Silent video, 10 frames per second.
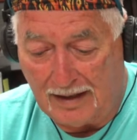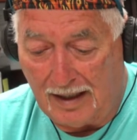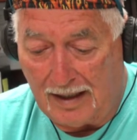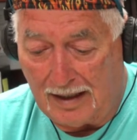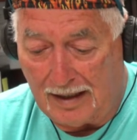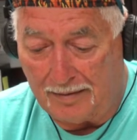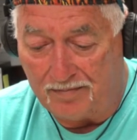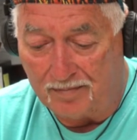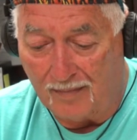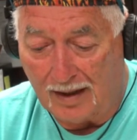
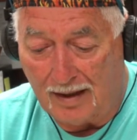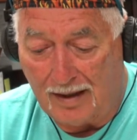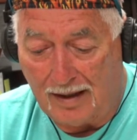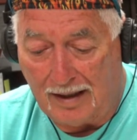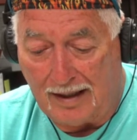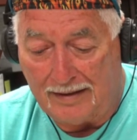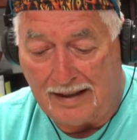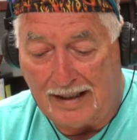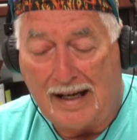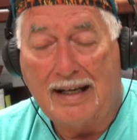And
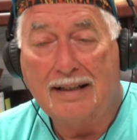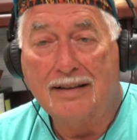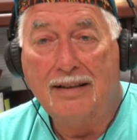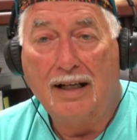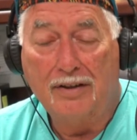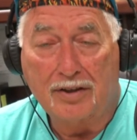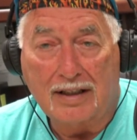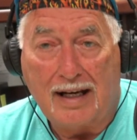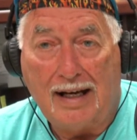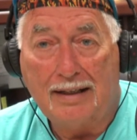then I had another
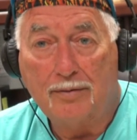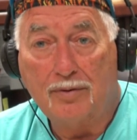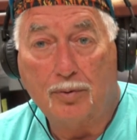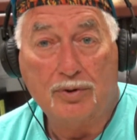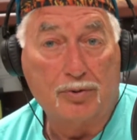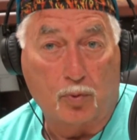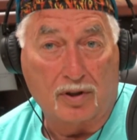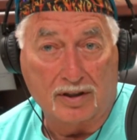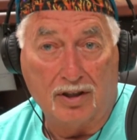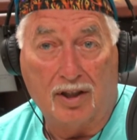guy who was
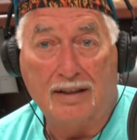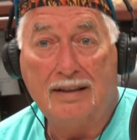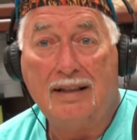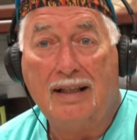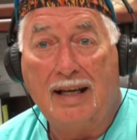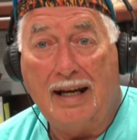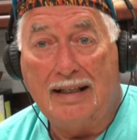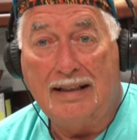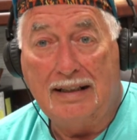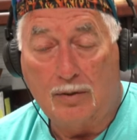working on it,
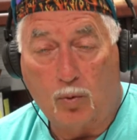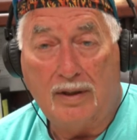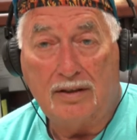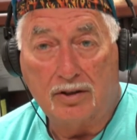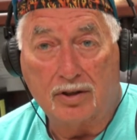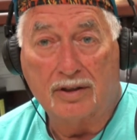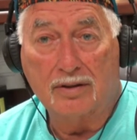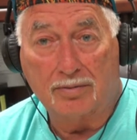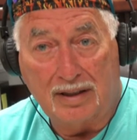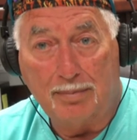and he quit during
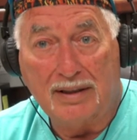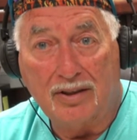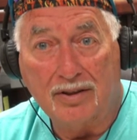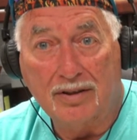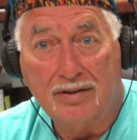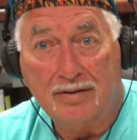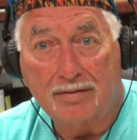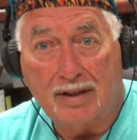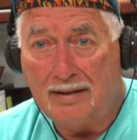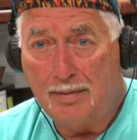the rebuild,
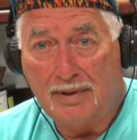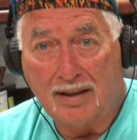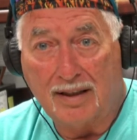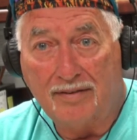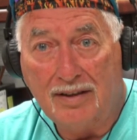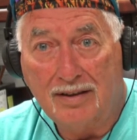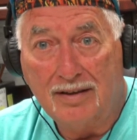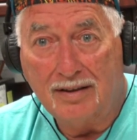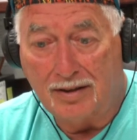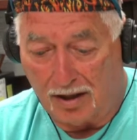right in the middle of it.
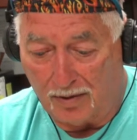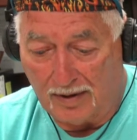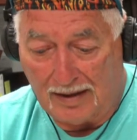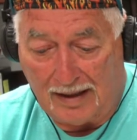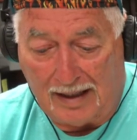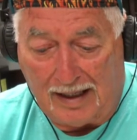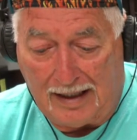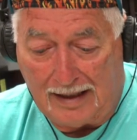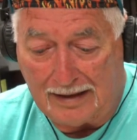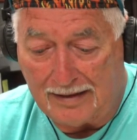
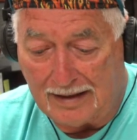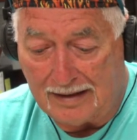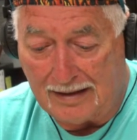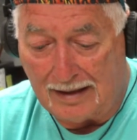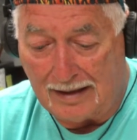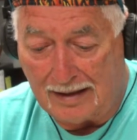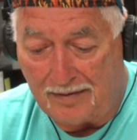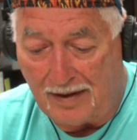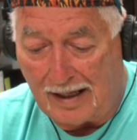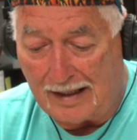And then
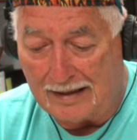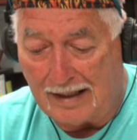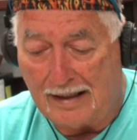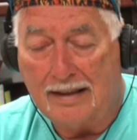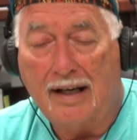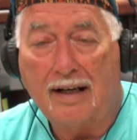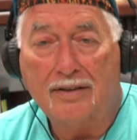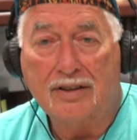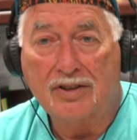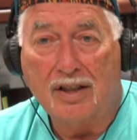I
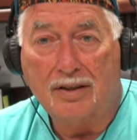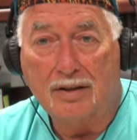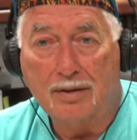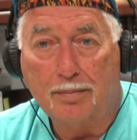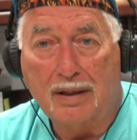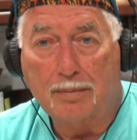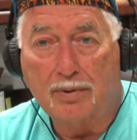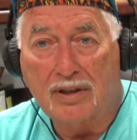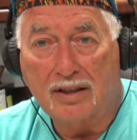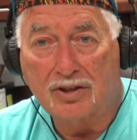hired this other big
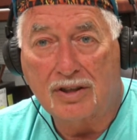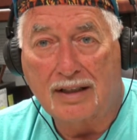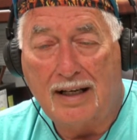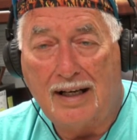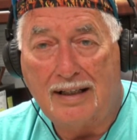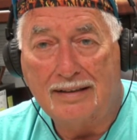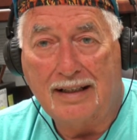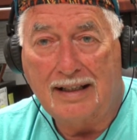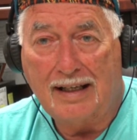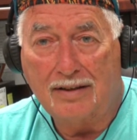production guy, and
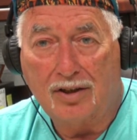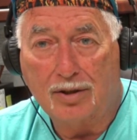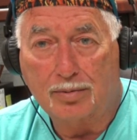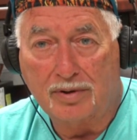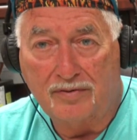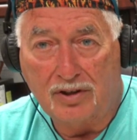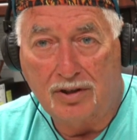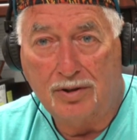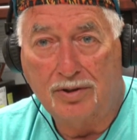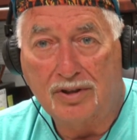they had all the
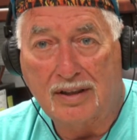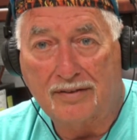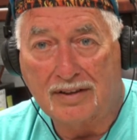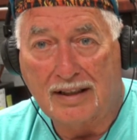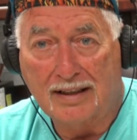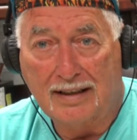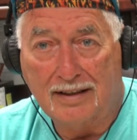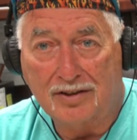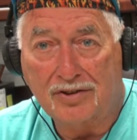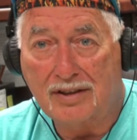reviews and everything
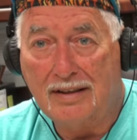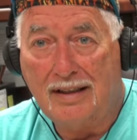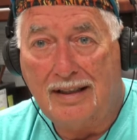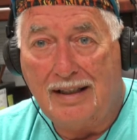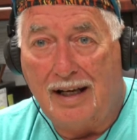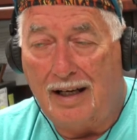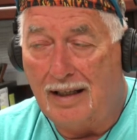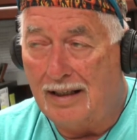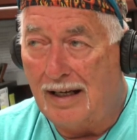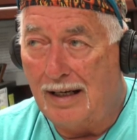else. And
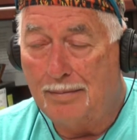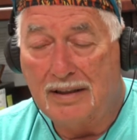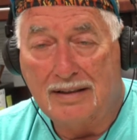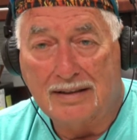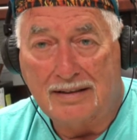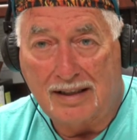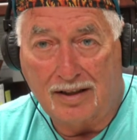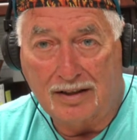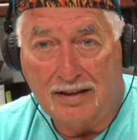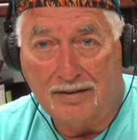I mean to
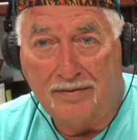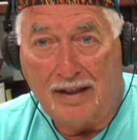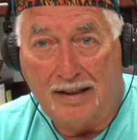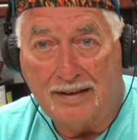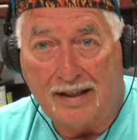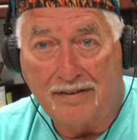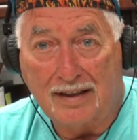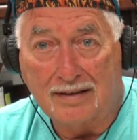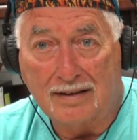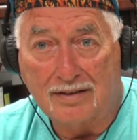tell you, I
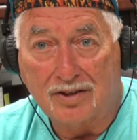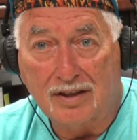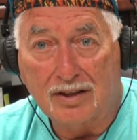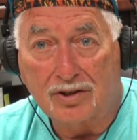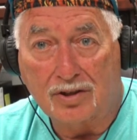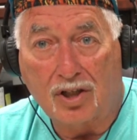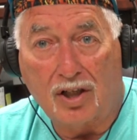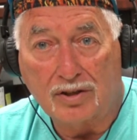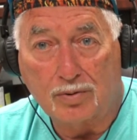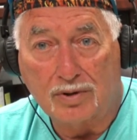think his initial
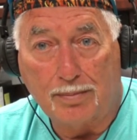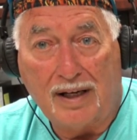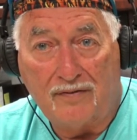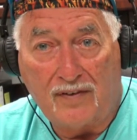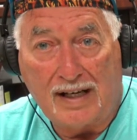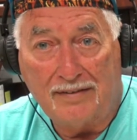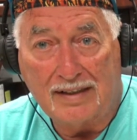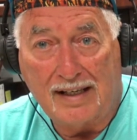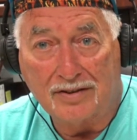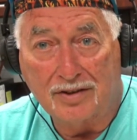cost was about
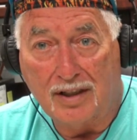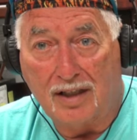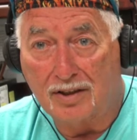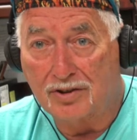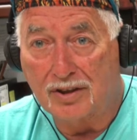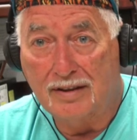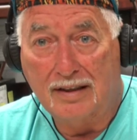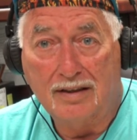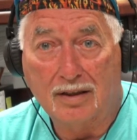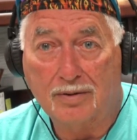$5,000, and
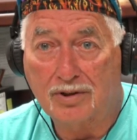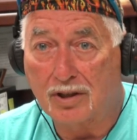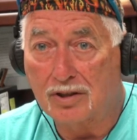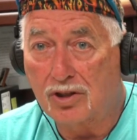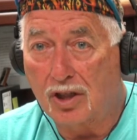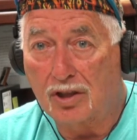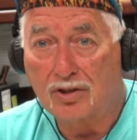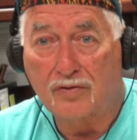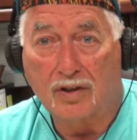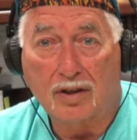then there was a
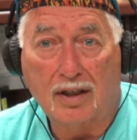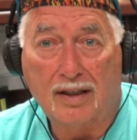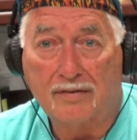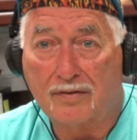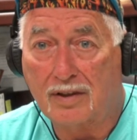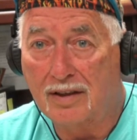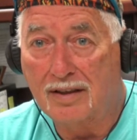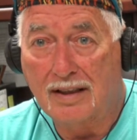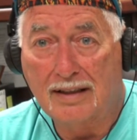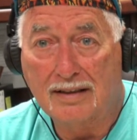charge for
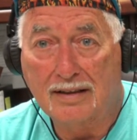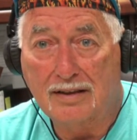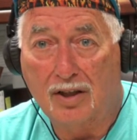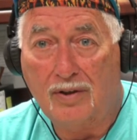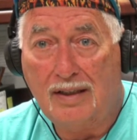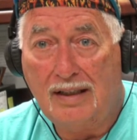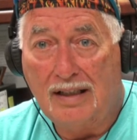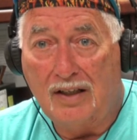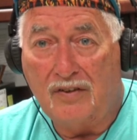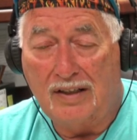everything.
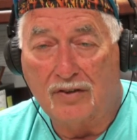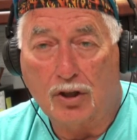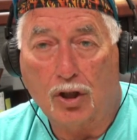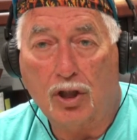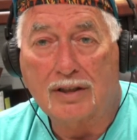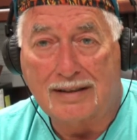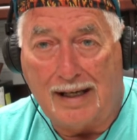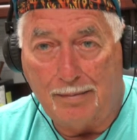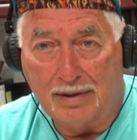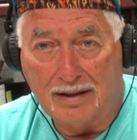If he even looked
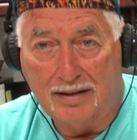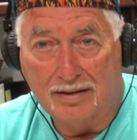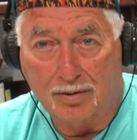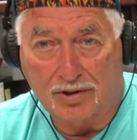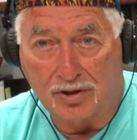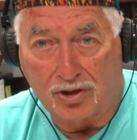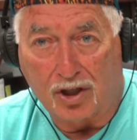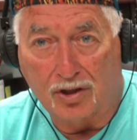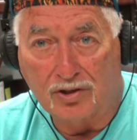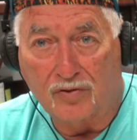at me, there was a
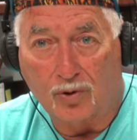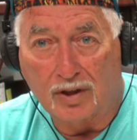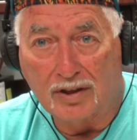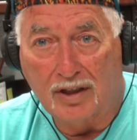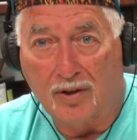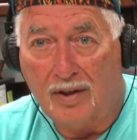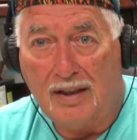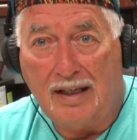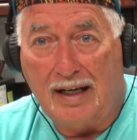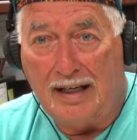charge for it.
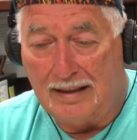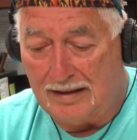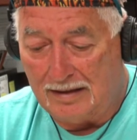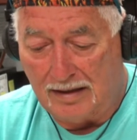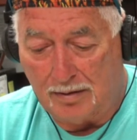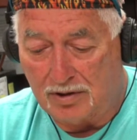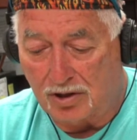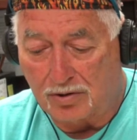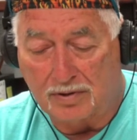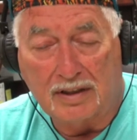And it was
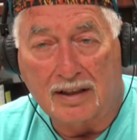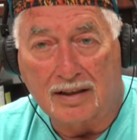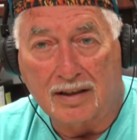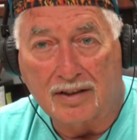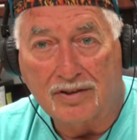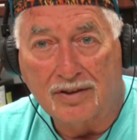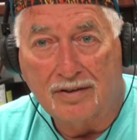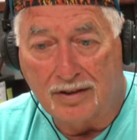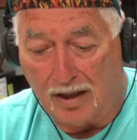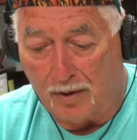just ridiculous.
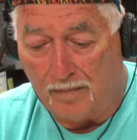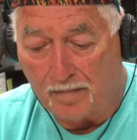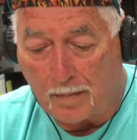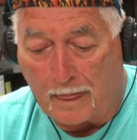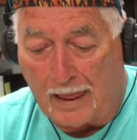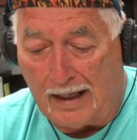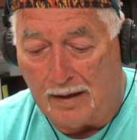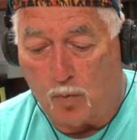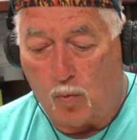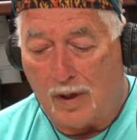
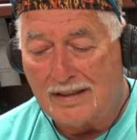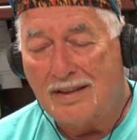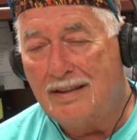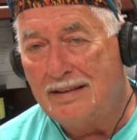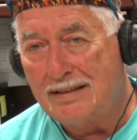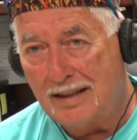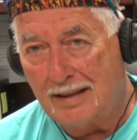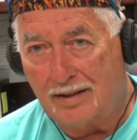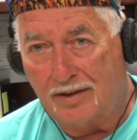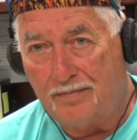It wasn't
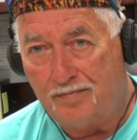until